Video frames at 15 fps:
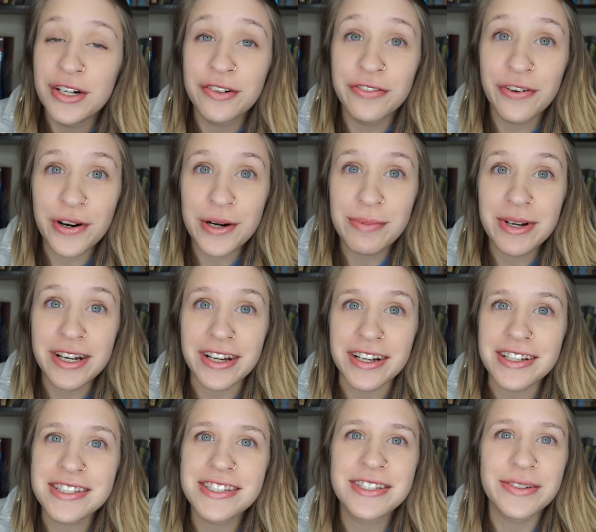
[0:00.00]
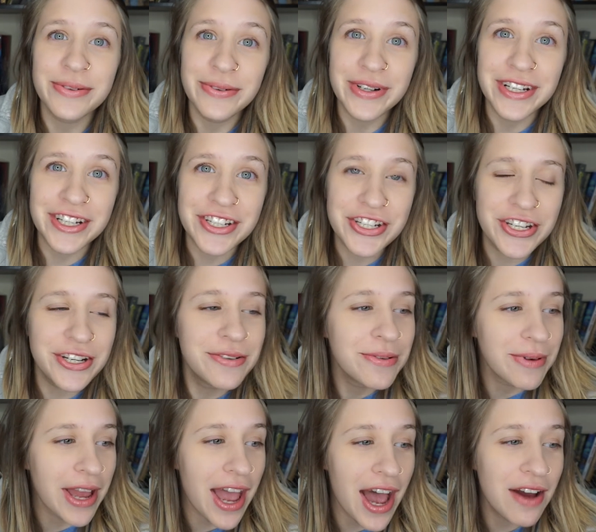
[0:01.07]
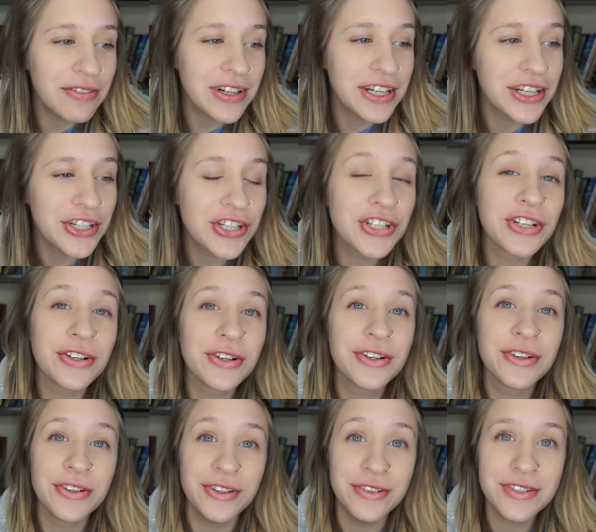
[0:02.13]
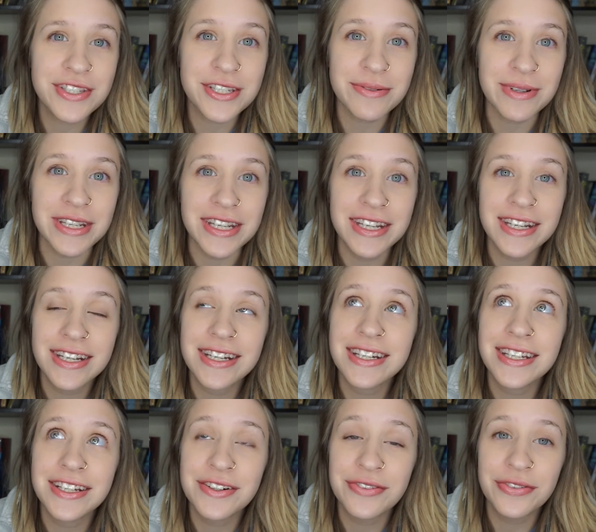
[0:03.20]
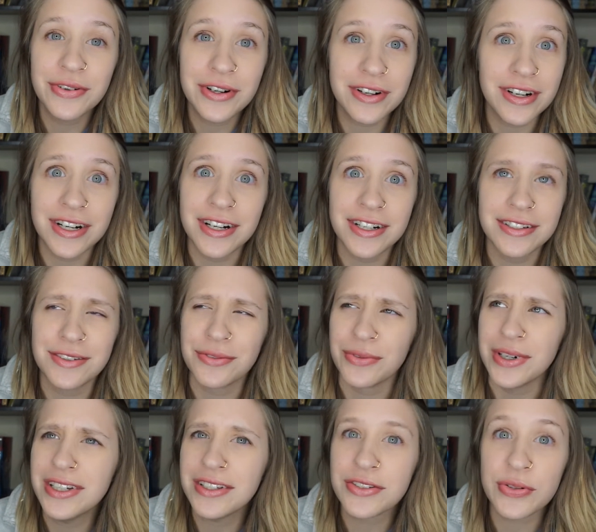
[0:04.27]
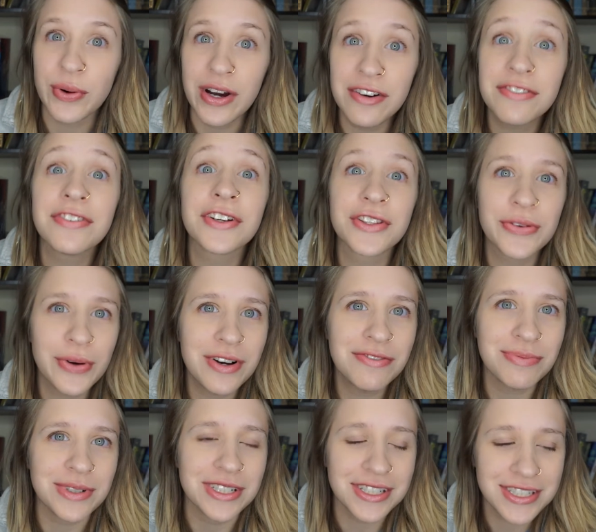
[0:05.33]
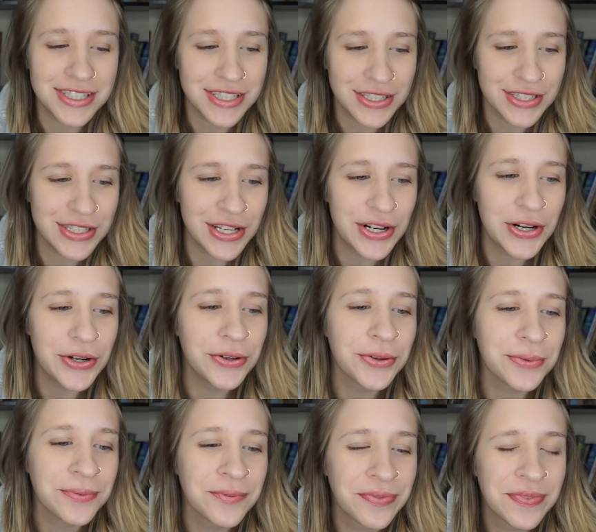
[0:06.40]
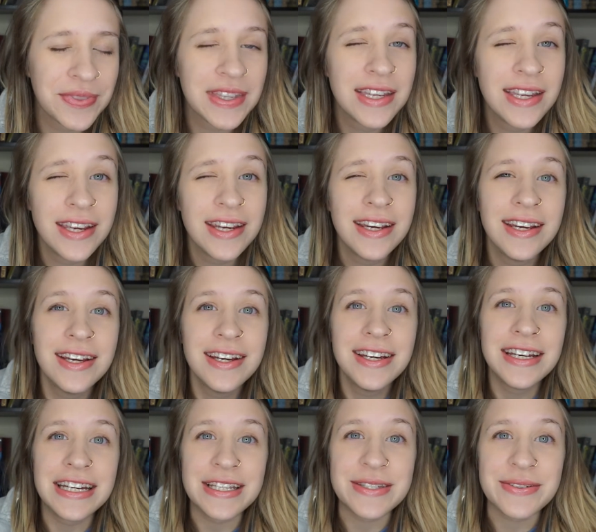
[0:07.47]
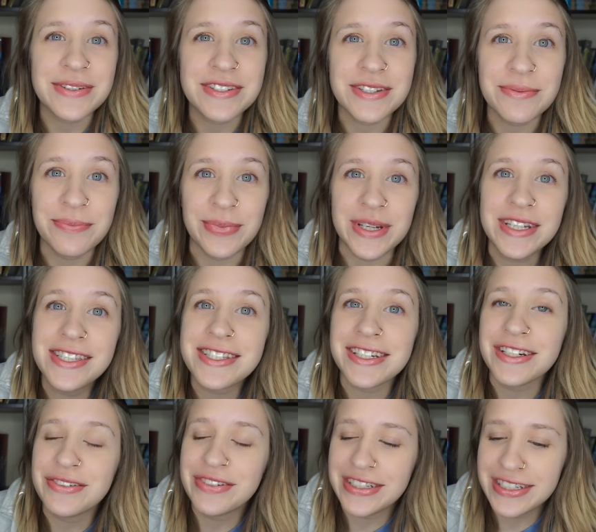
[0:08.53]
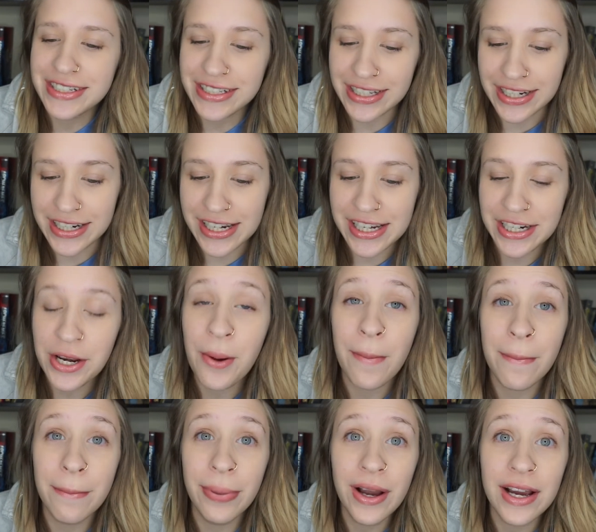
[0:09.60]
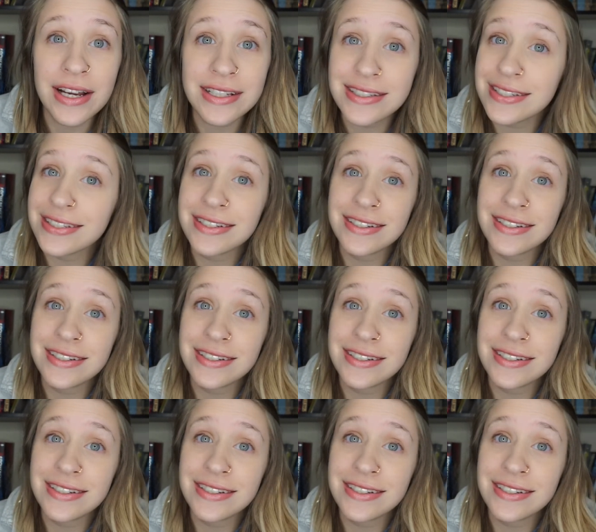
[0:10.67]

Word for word: four books, which my average used to be, uh, what, 12, 12 books. So this was a bit of a decline, but